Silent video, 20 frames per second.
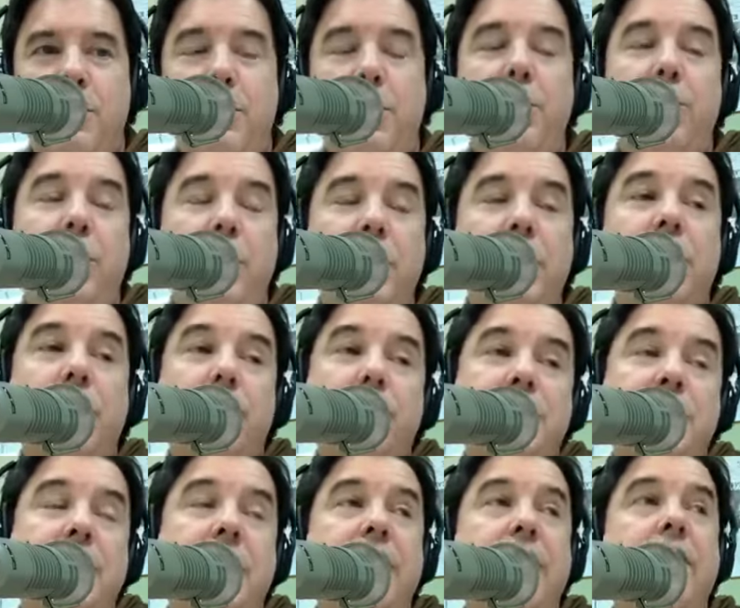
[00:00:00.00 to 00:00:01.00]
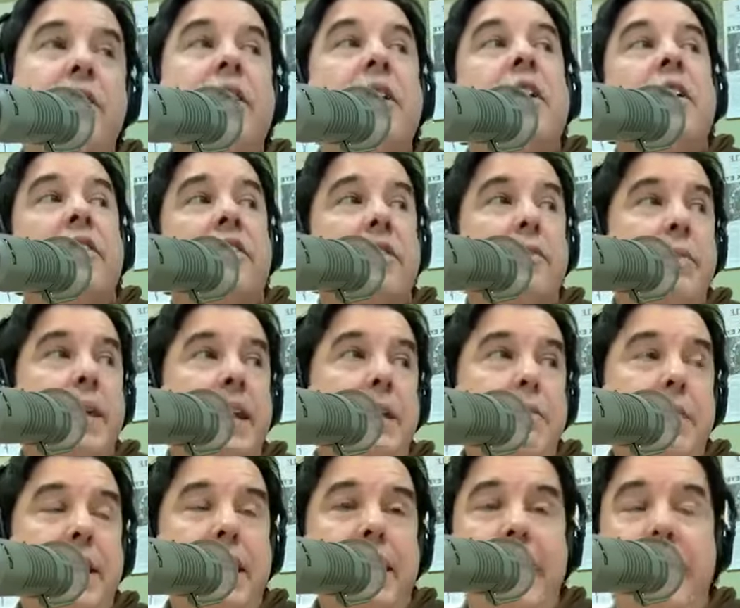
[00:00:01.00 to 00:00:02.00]
Well, you know what, Stephen? For
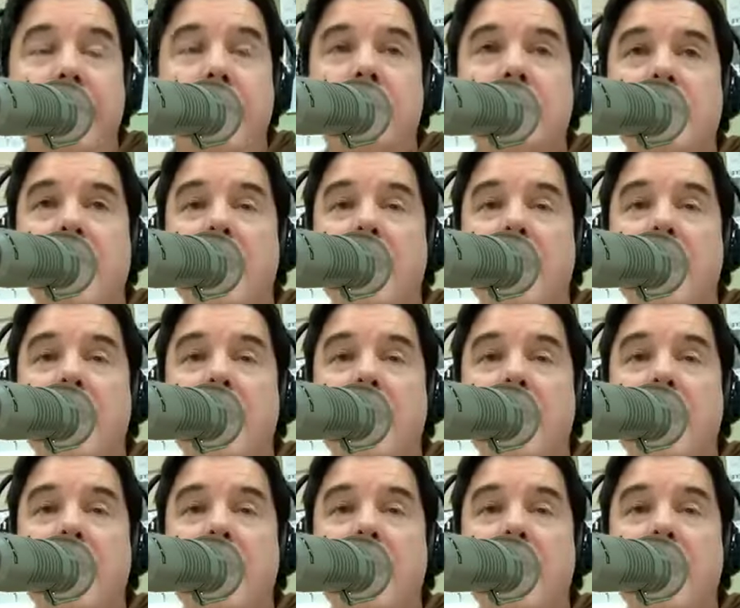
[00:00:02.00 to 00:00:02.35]
many years,